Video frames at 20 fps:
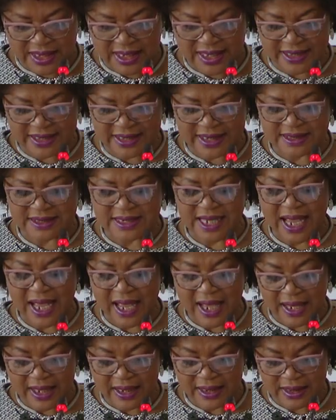and that
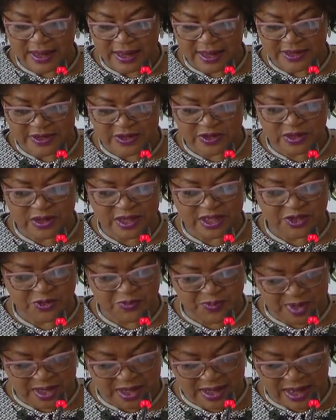I, as the
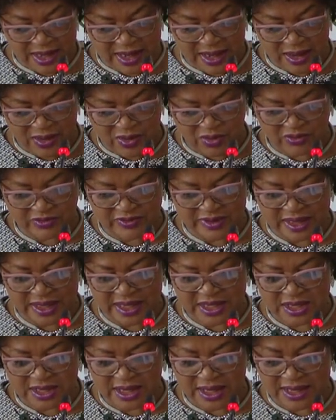Speaker of the
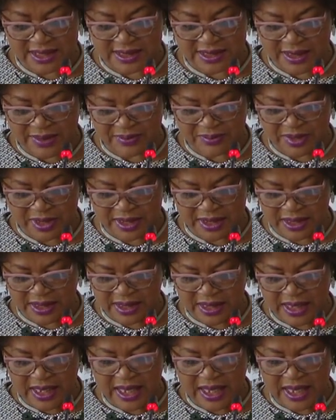National Assembly,